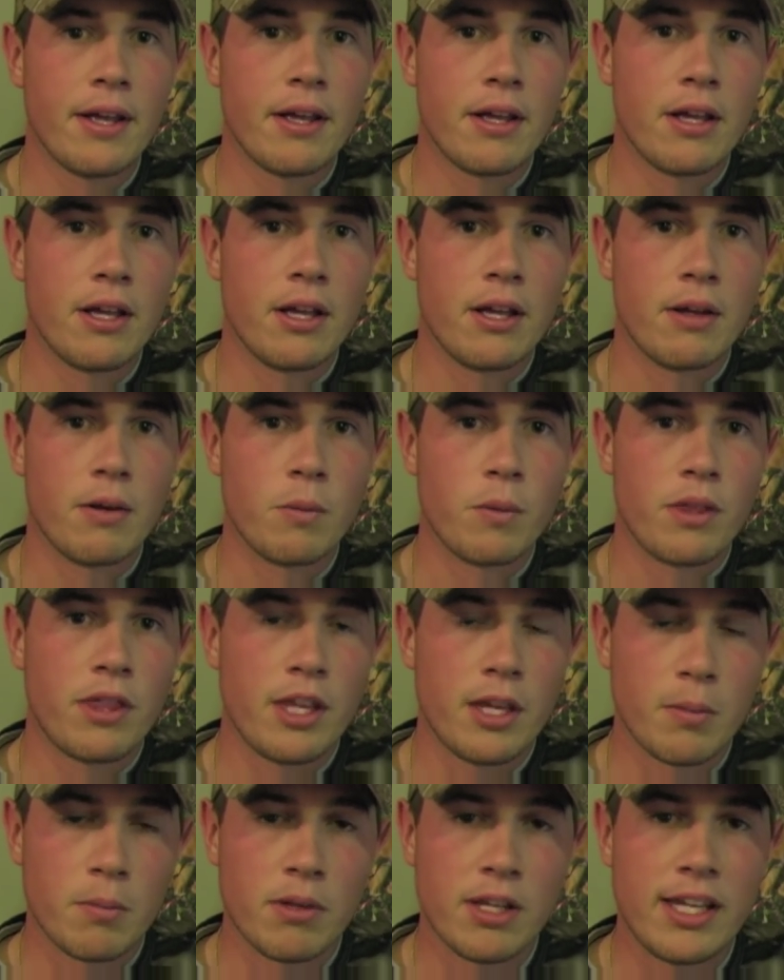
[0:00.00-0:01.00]
With
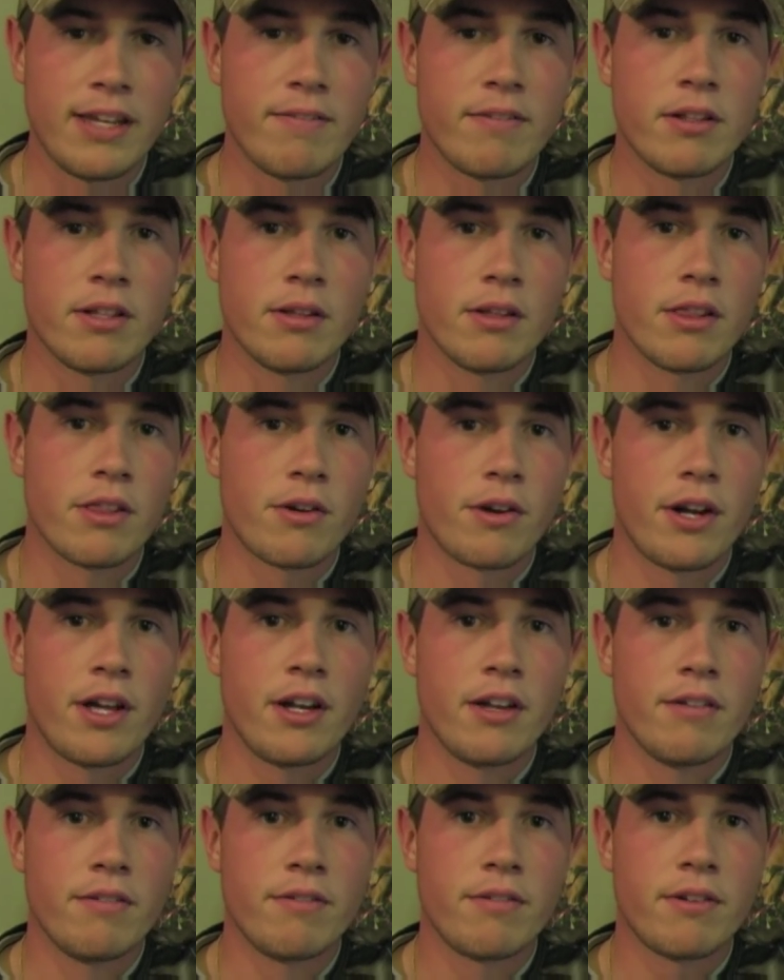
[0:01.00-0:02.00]
him leaving, the
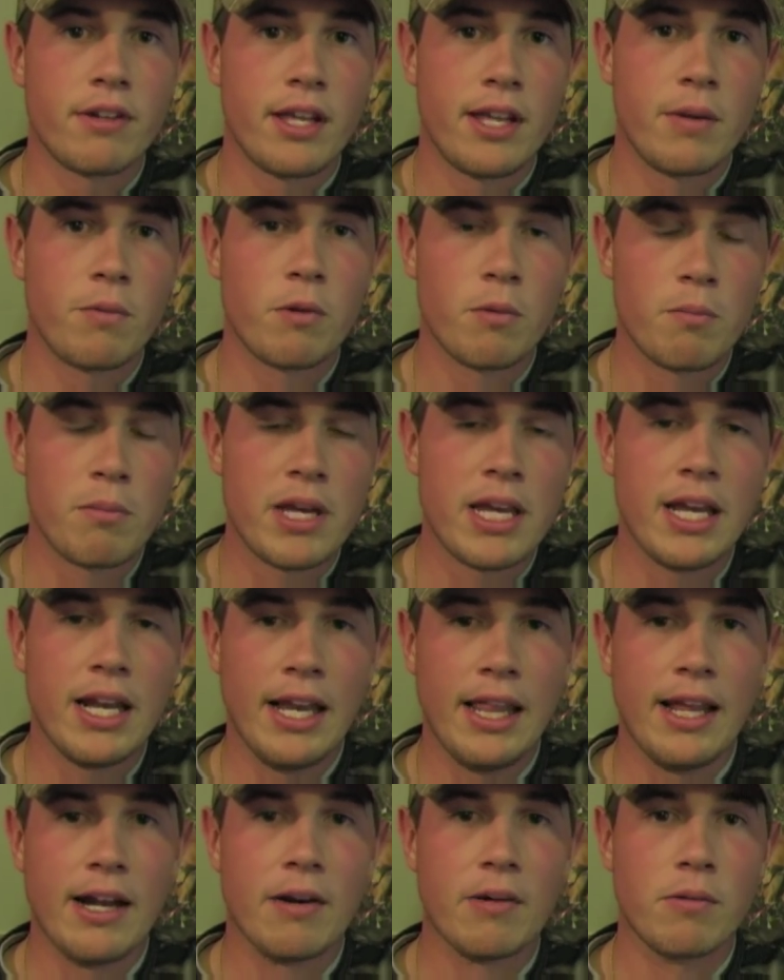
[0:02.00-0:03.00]
threat of anyone being
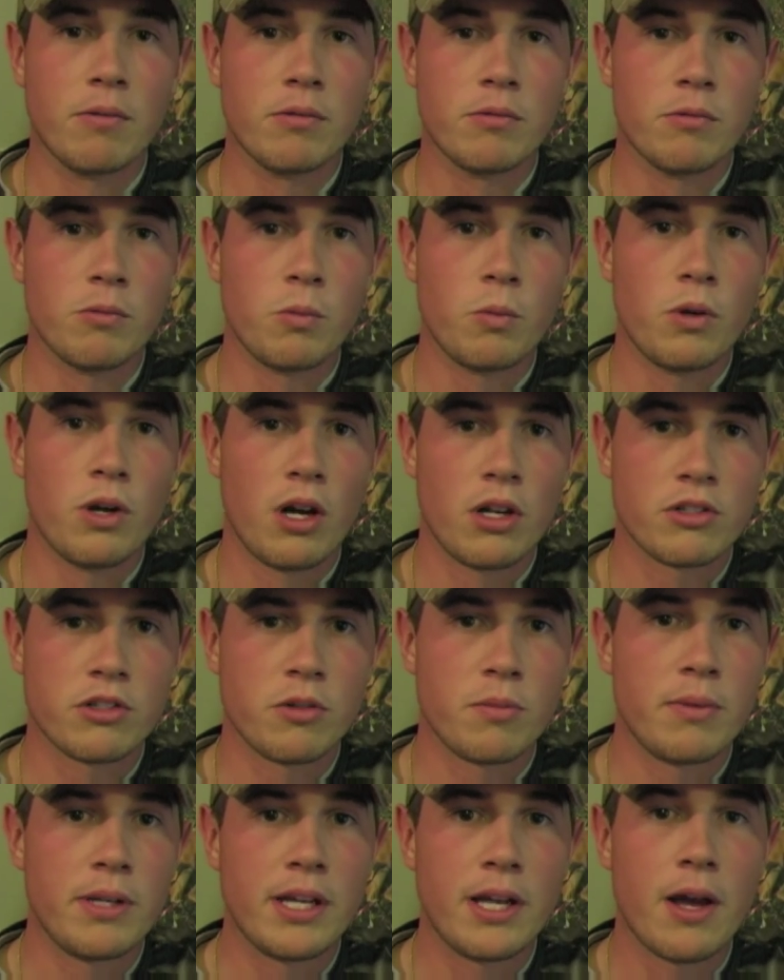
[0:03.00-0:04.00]
there would also
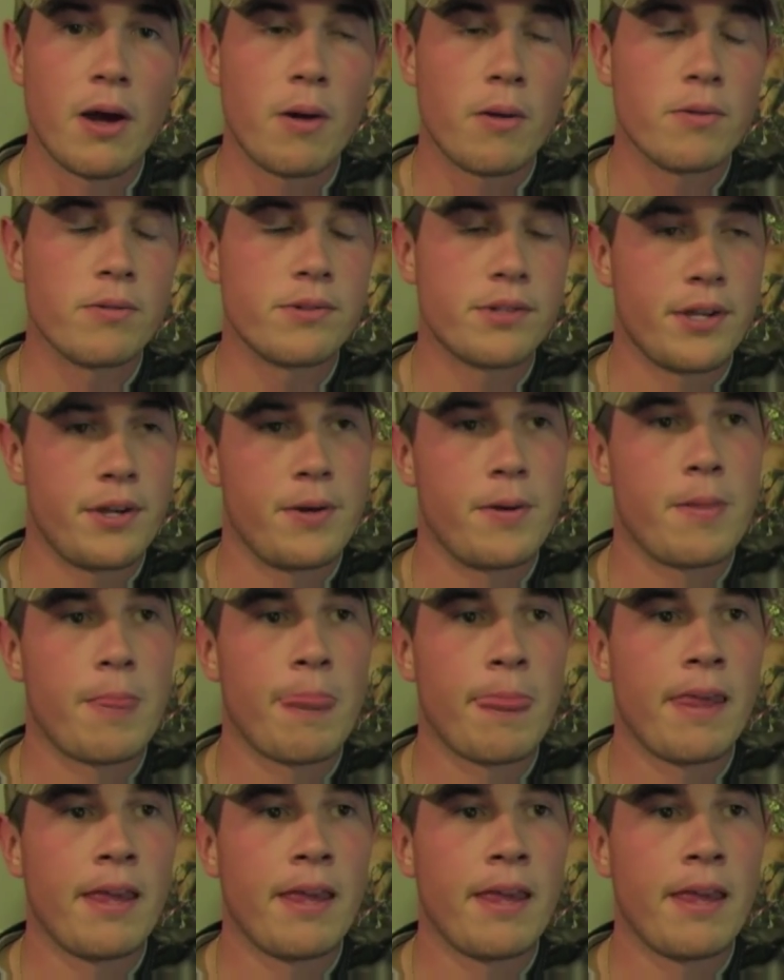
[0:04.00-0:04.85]
be gone. So